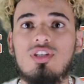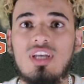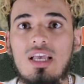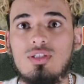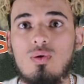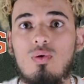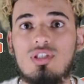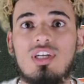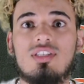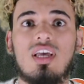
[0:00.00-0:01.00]
science
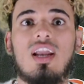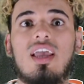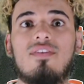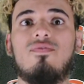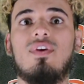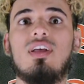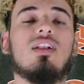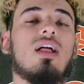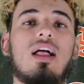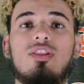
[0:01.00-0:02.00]
courses and I
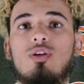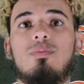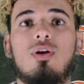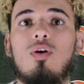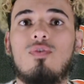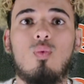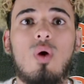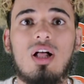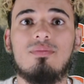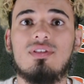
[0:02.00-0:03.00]
feel a little bit
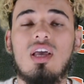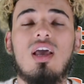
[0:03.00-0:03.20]
overwhelmed.